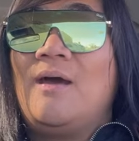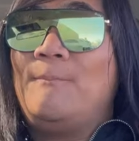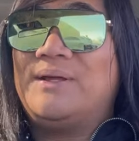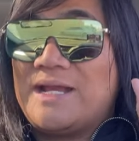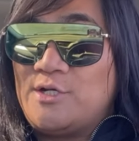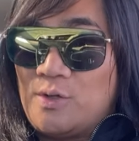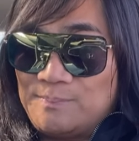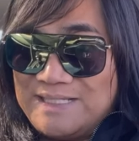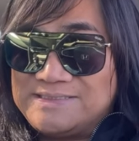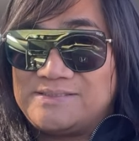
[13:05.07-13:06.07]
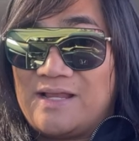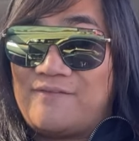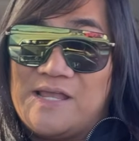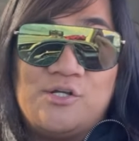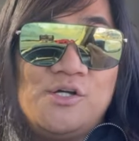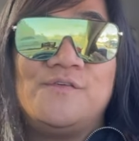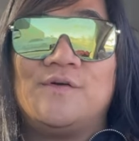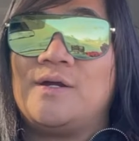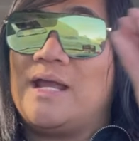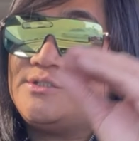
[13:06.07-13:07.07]
But I know in places like
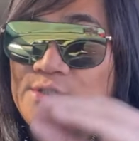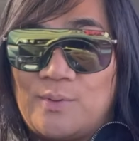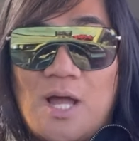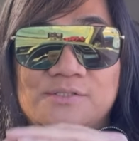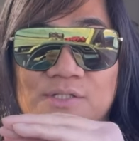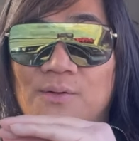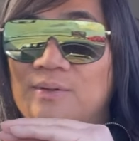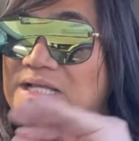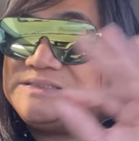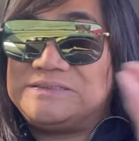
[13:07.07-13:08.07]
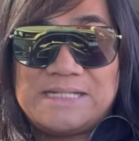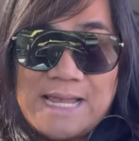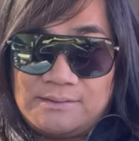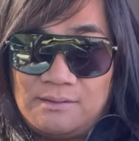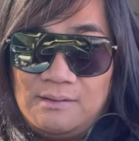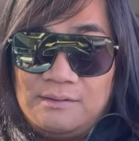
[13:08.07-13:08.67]
Vancouver and Toronto is dead.